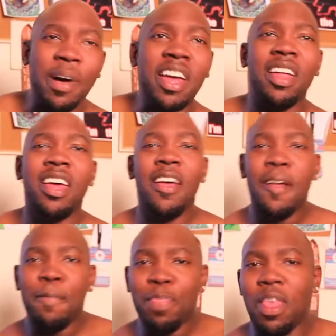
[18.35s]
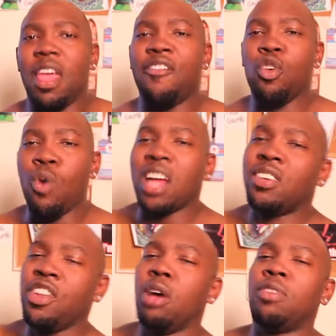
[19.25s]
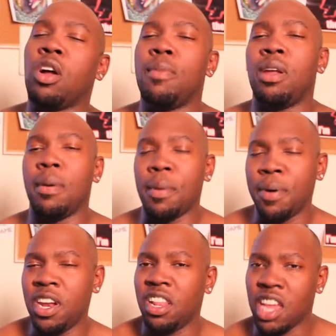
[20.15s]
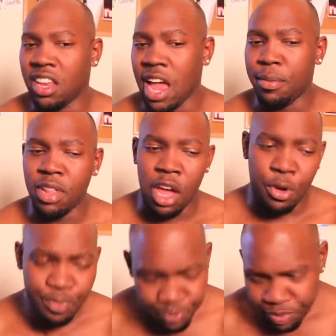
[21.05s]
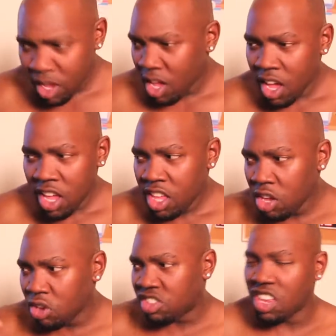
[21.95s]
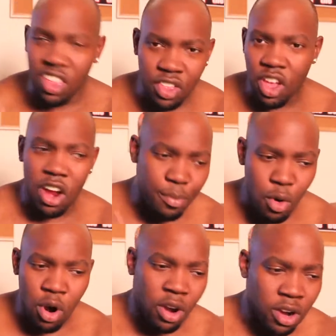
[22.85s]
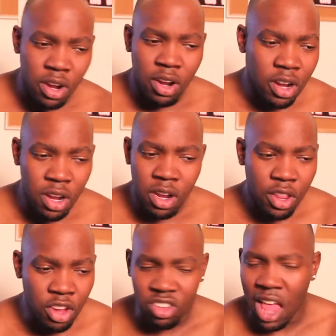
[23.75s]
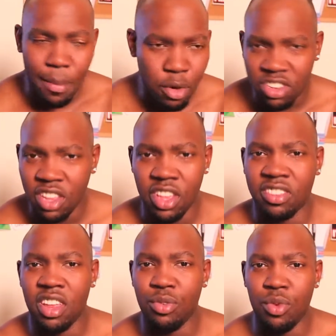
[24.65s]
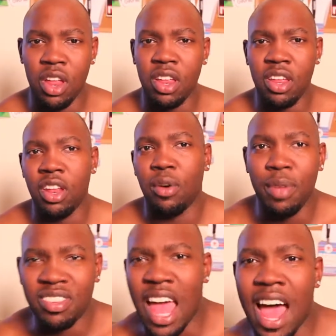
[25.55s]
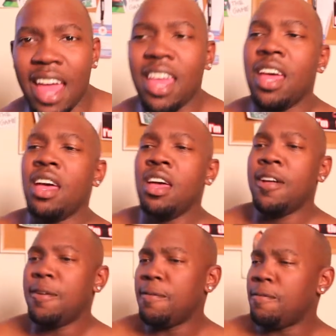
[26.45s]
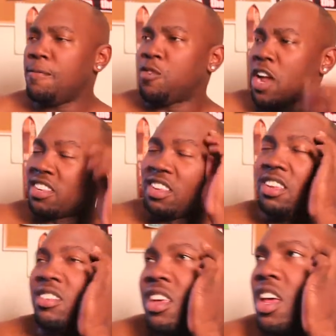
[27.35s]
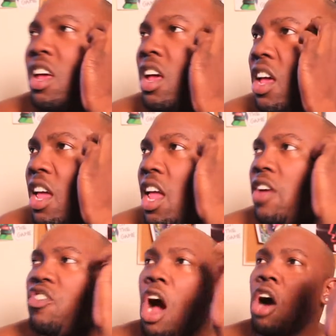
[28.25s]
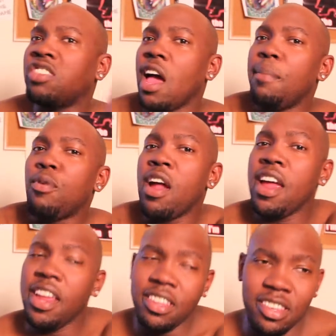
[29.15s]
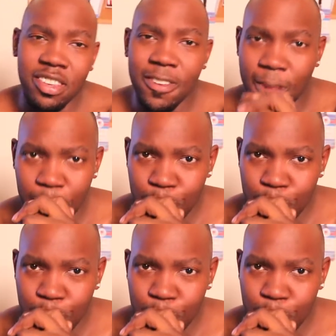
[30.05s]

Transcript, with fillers: But if you watch the video I'm talking about, I'm gonna put in the link down below. You'll see that there are more. There's a lot more to this than what you know meets the eye. For instance, if dogs have brains